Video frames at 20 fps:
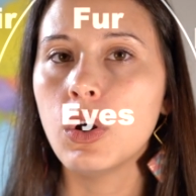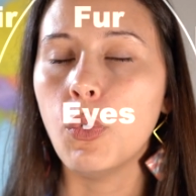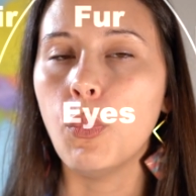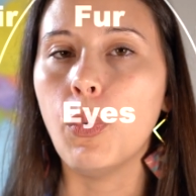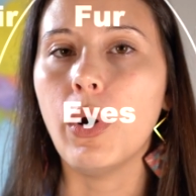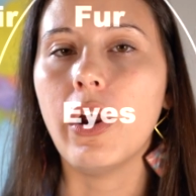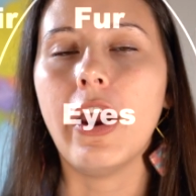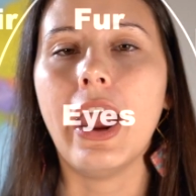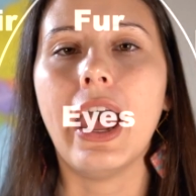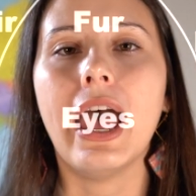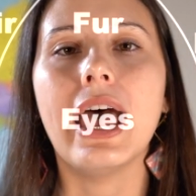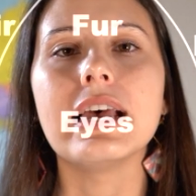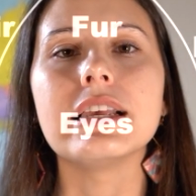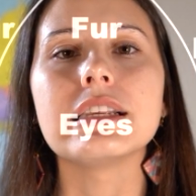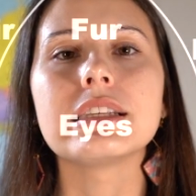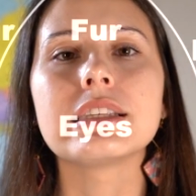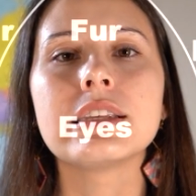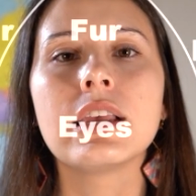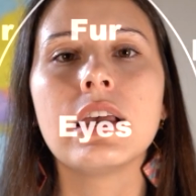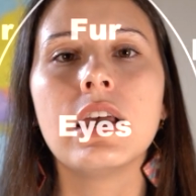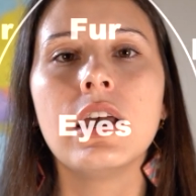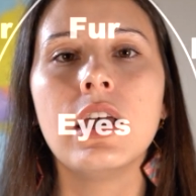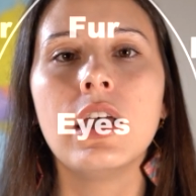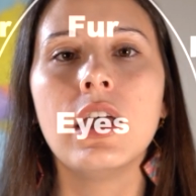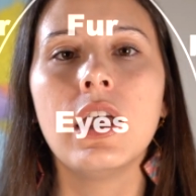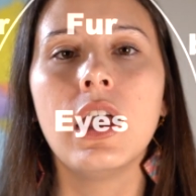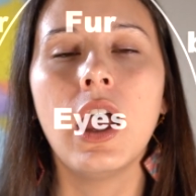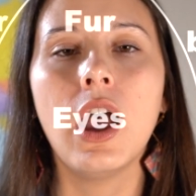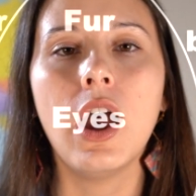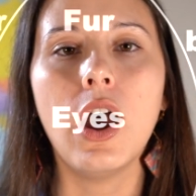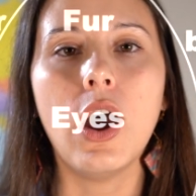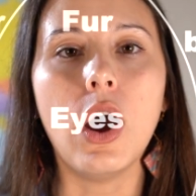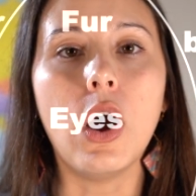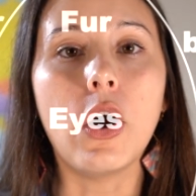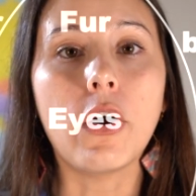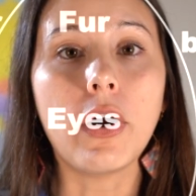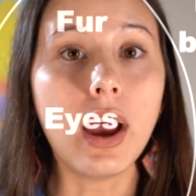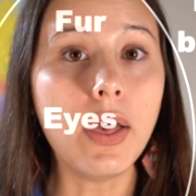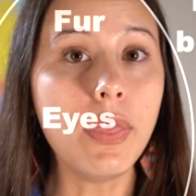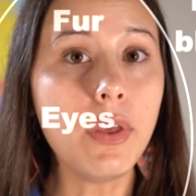Whereas
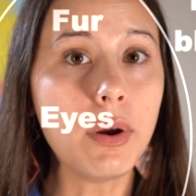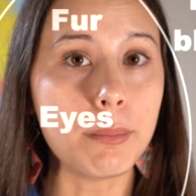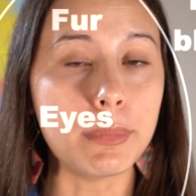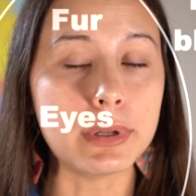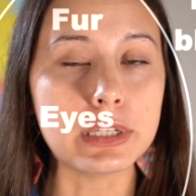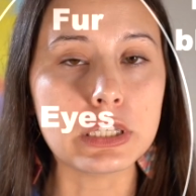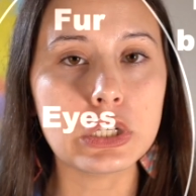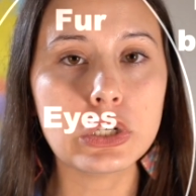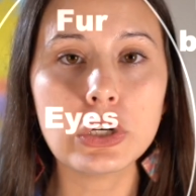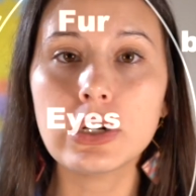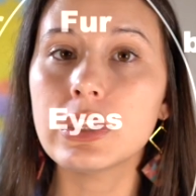our other Munster,